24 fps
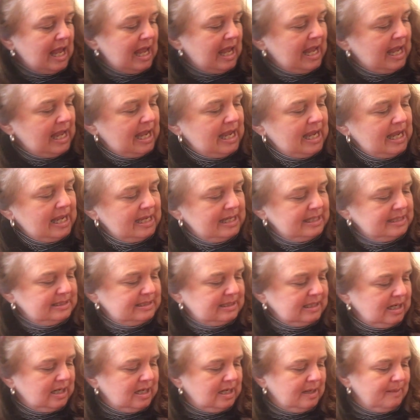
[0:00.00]

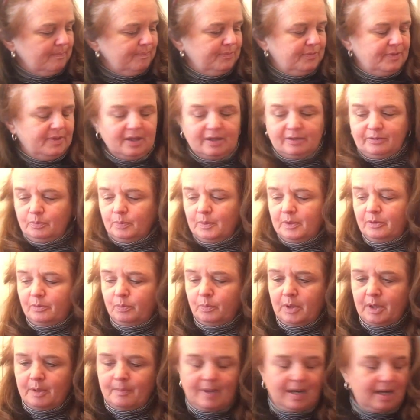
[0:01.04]
And um, this was
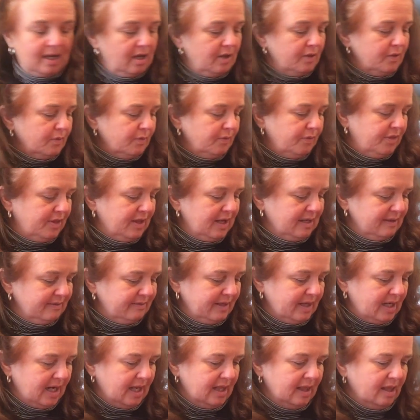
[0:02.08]
one of my other things
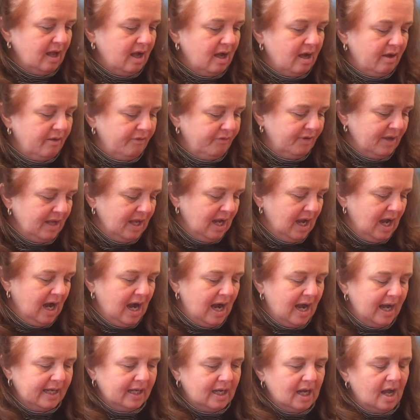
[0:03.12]
that I love.
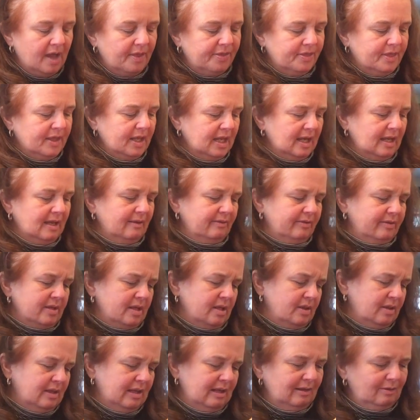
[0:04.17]
I got these.
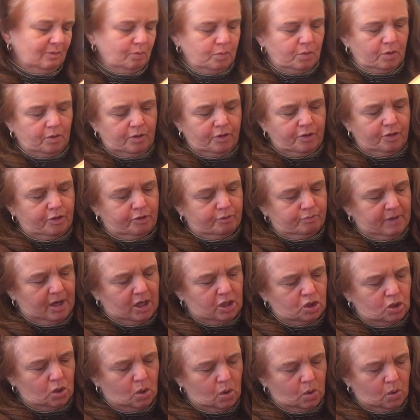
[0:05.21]
These were
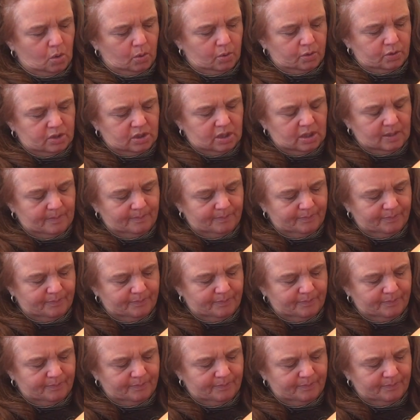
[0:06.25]
Threshold.